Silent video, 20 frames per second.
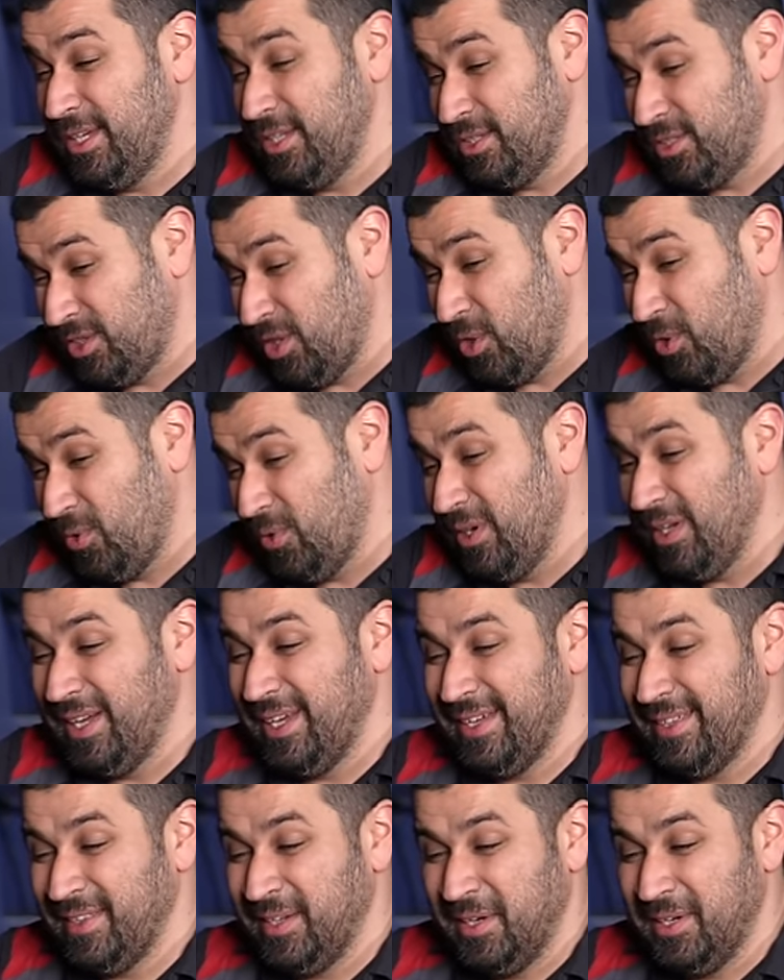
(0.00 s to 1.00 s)
So
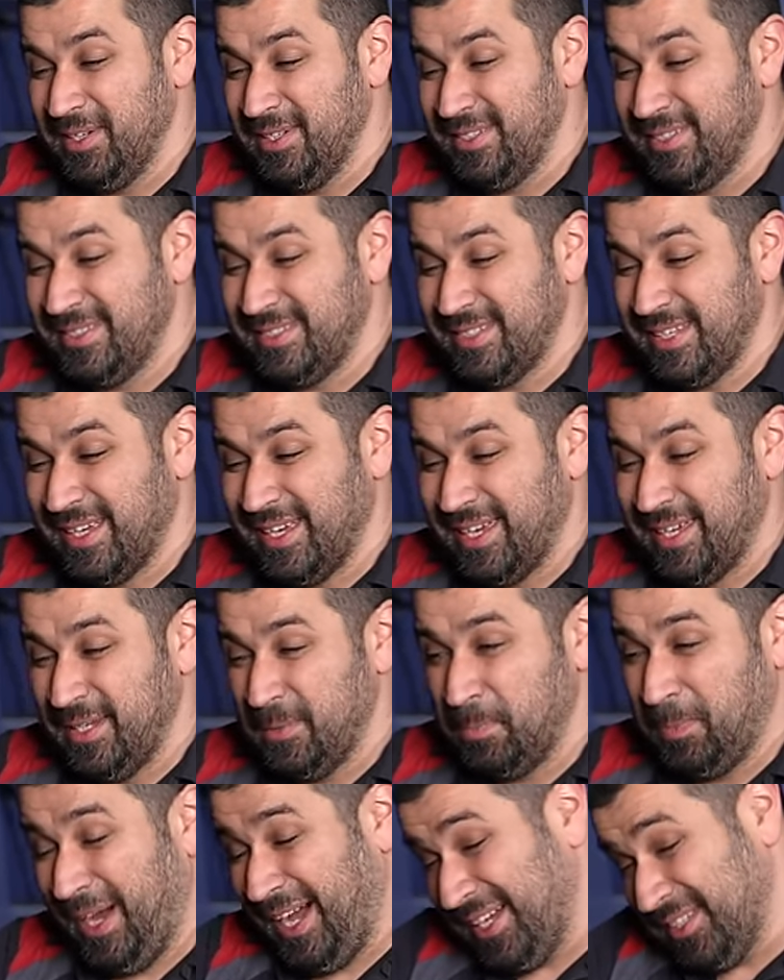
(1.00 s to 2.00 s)
there is a
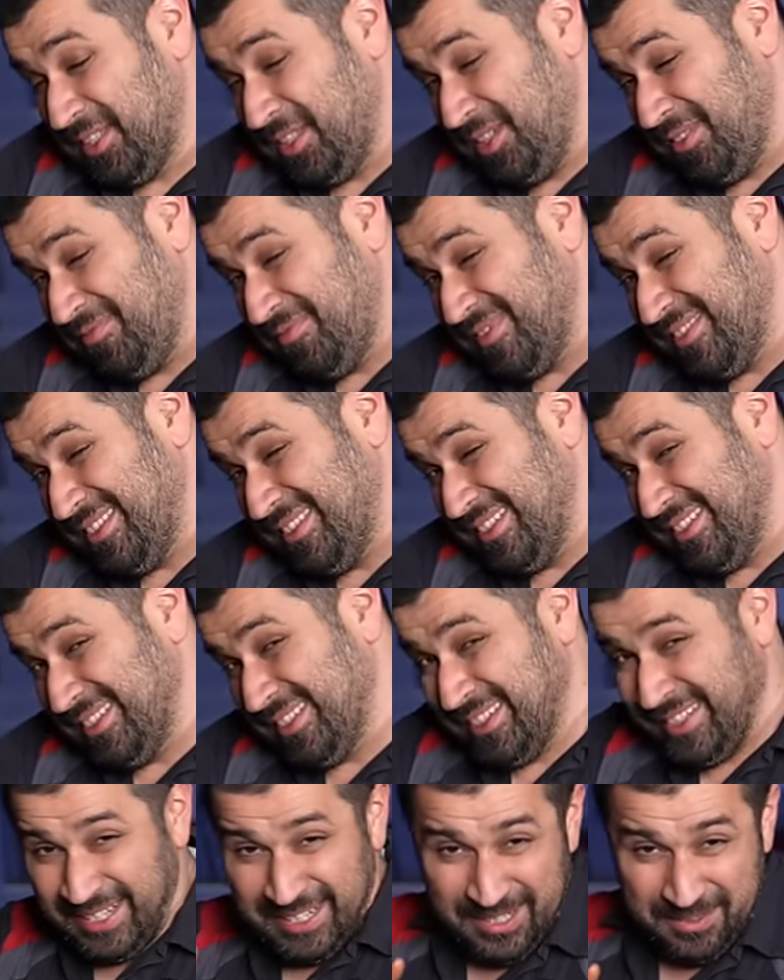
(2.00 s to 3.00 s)
positive and there is
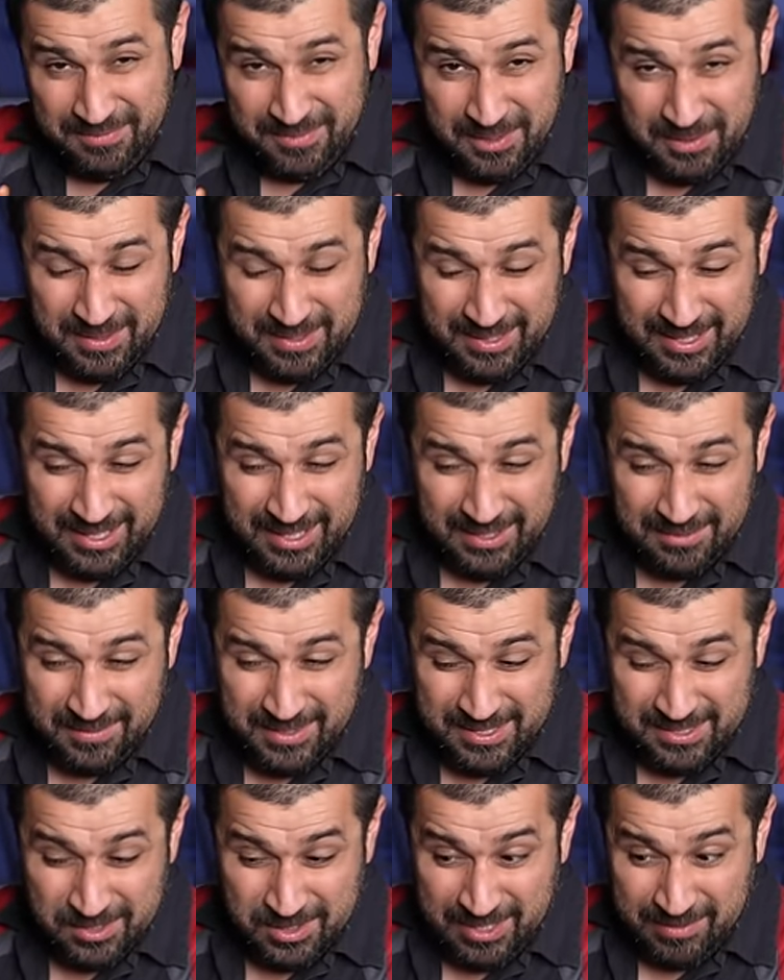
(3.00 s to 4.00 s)
a negative to it. Negative
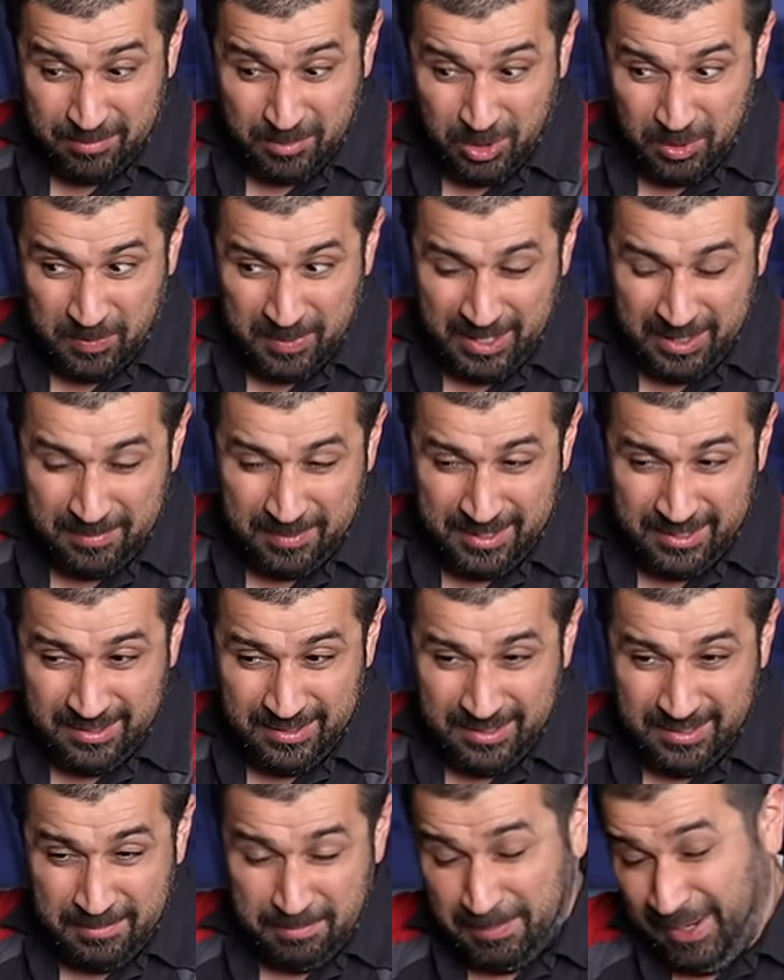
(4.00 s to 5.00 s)
is you have more piping.